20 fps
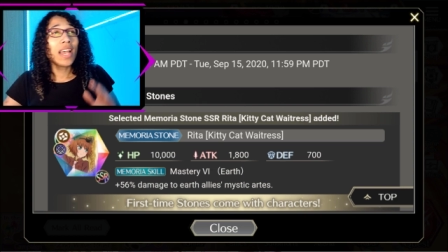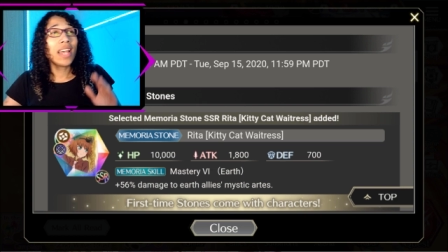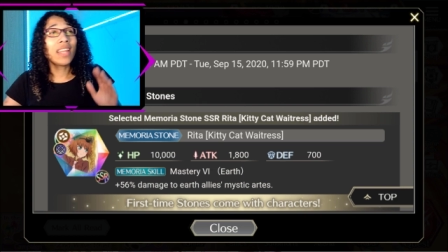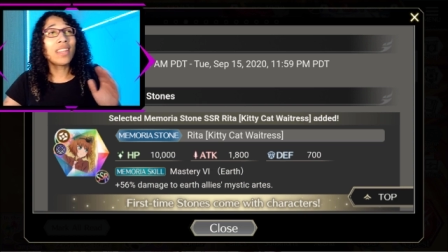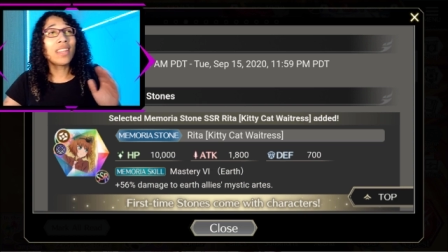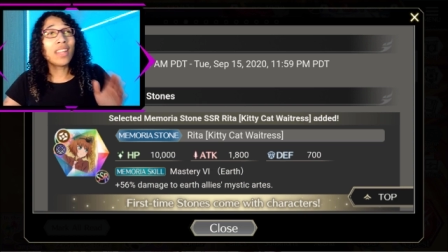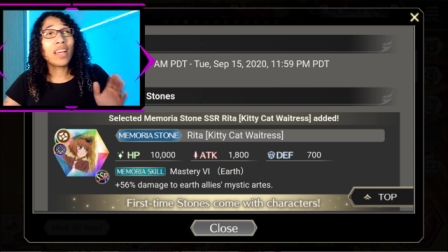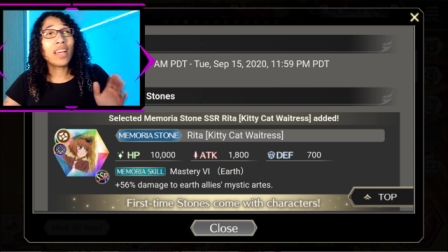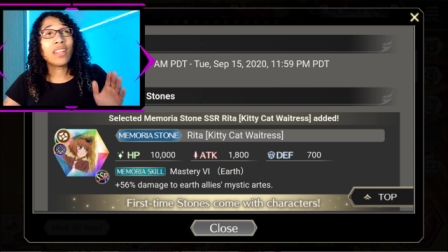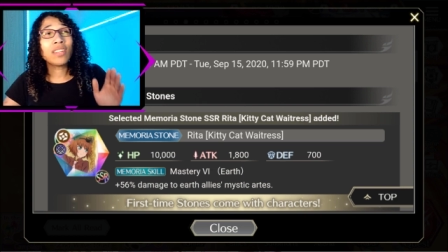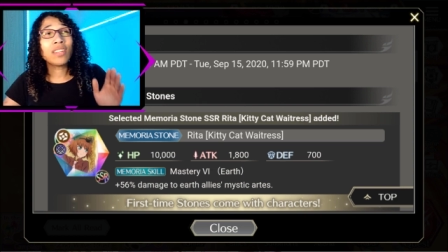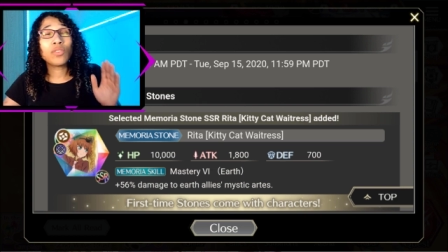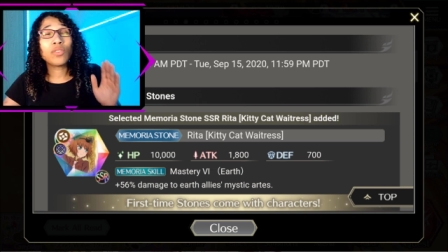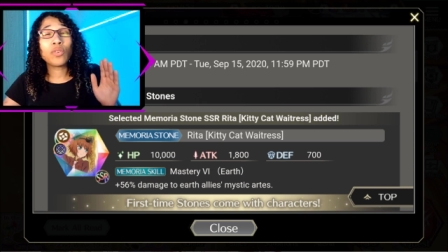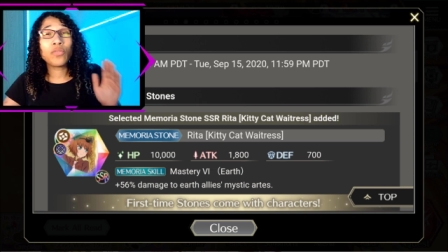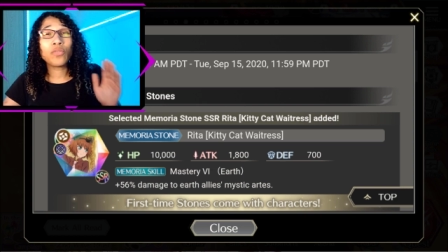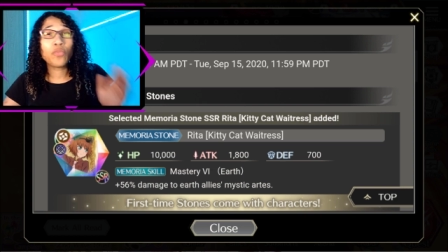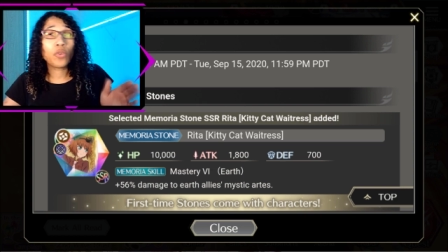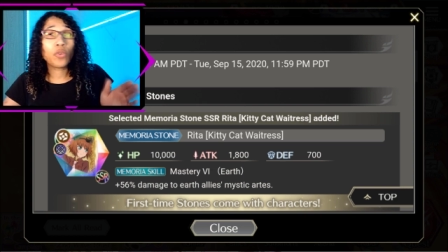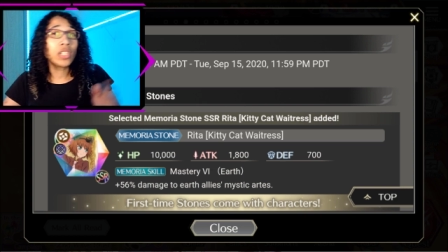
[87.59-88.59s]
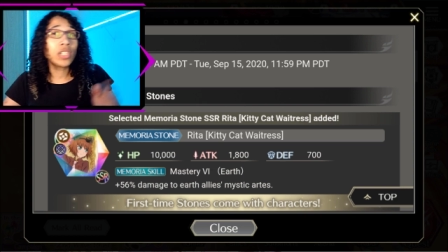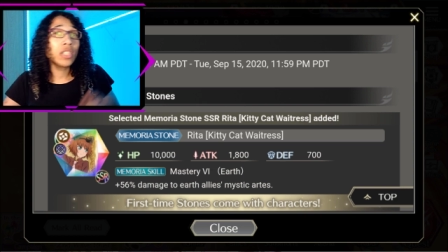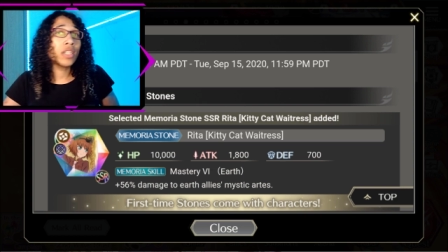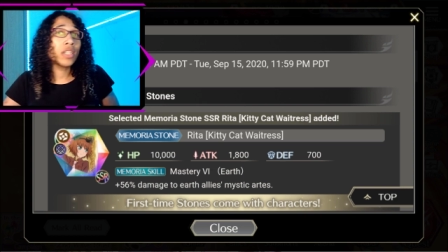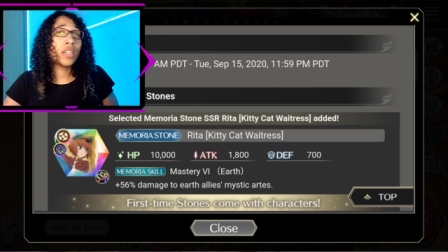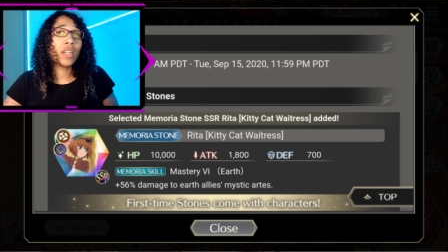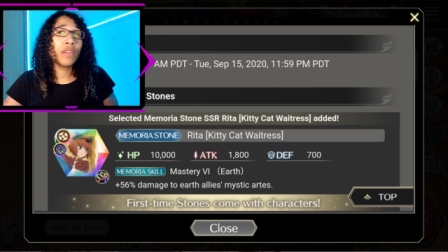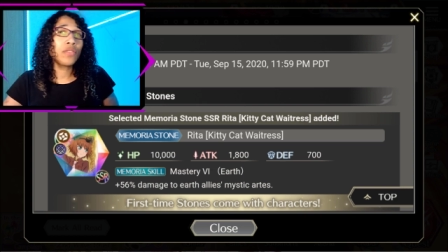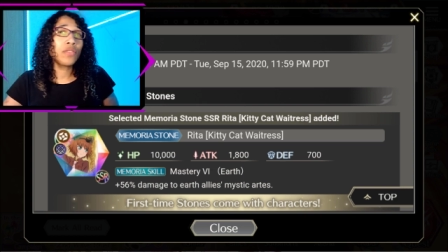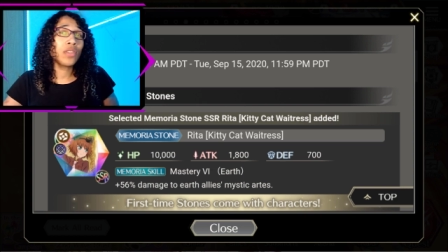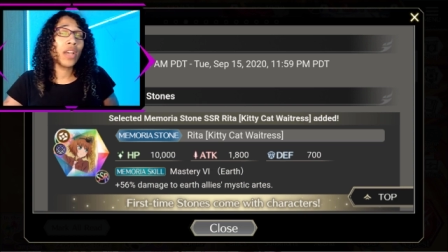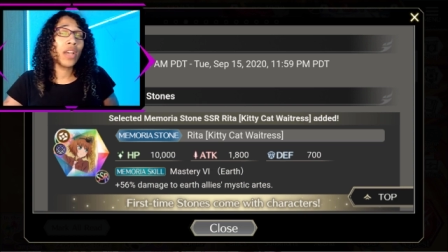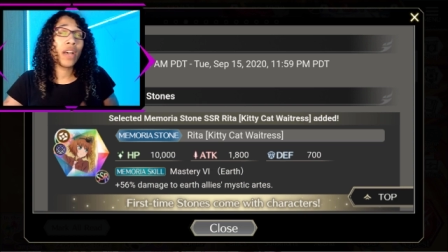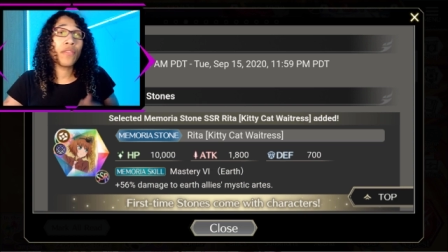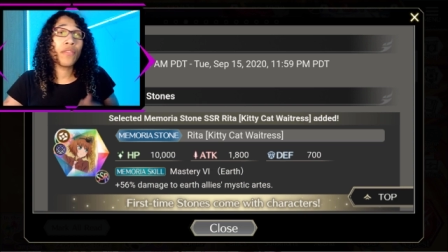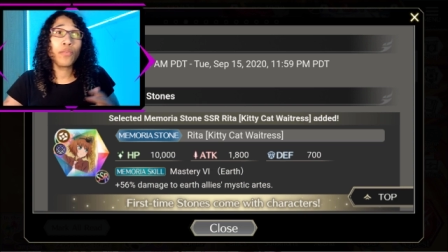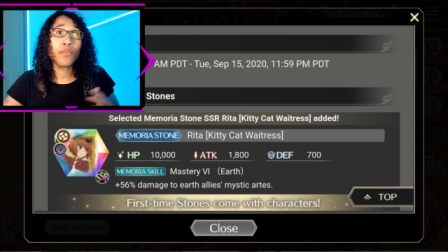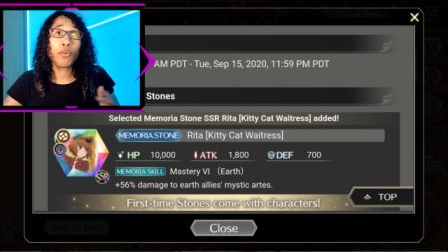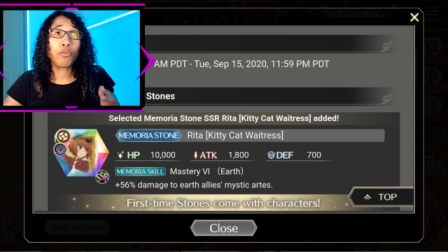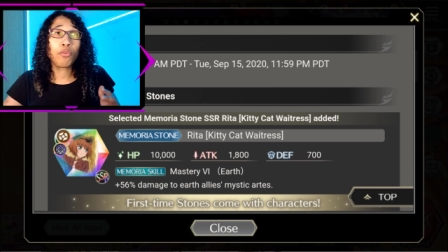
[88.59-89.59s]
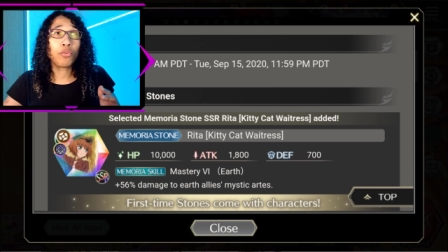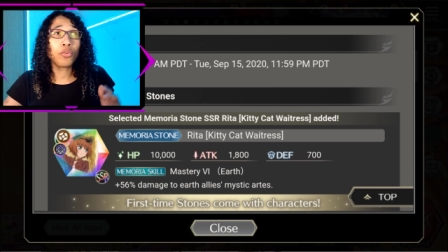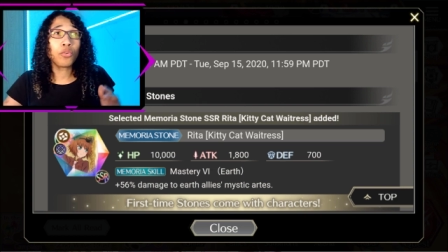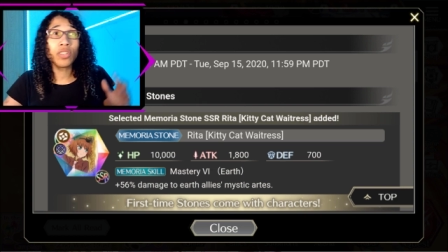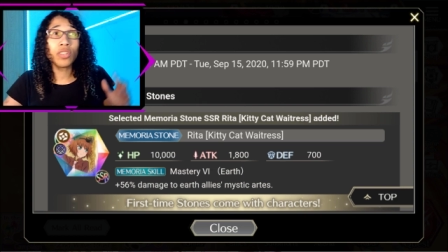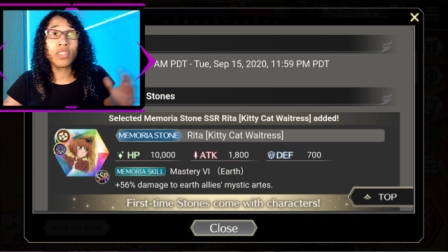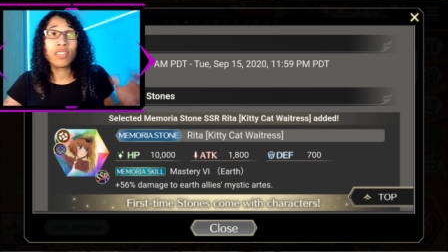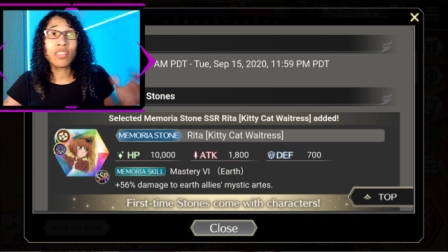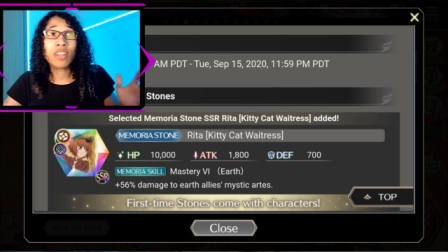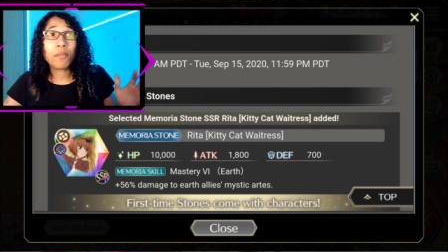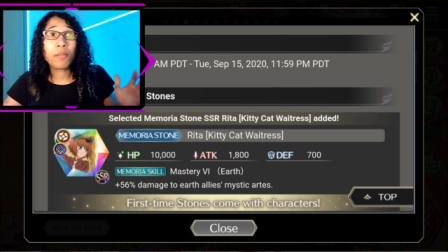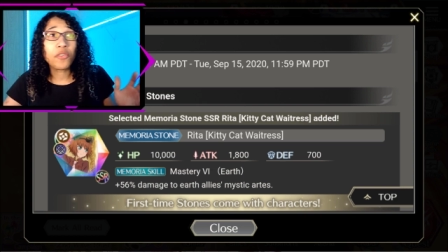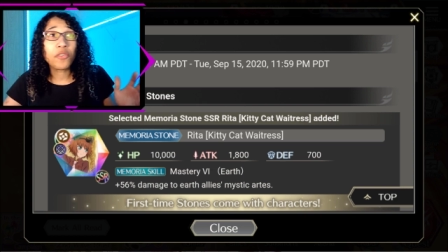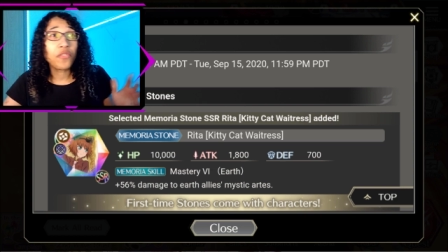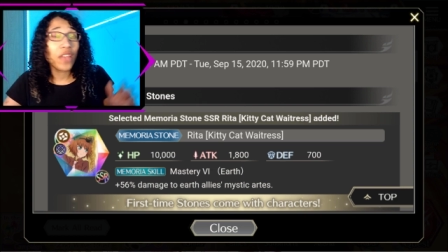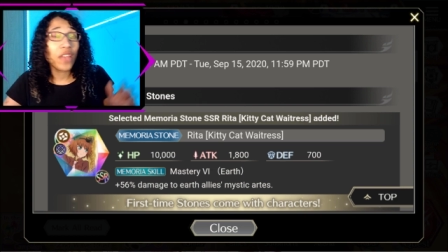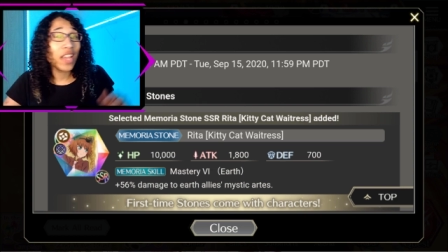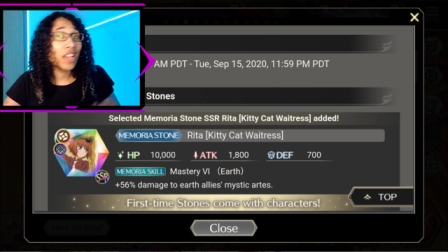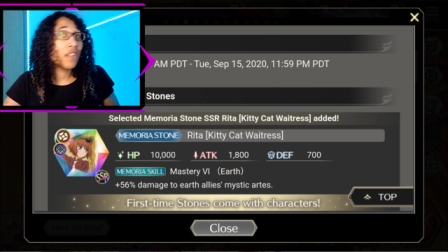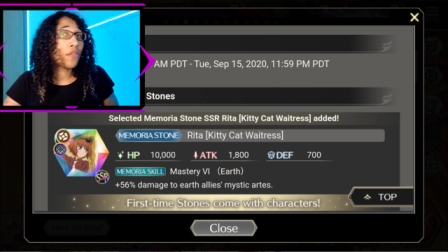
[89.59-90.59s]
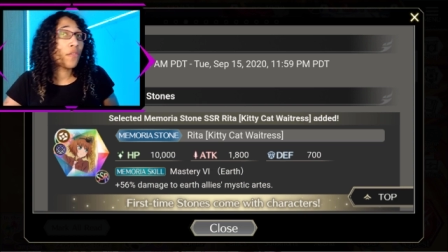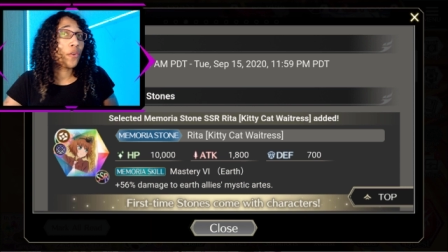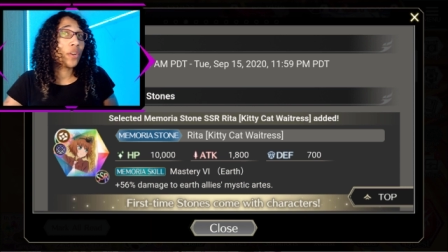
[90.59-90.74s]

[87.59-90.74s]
Unless you're fortunate enough to have pulled Summer Vague,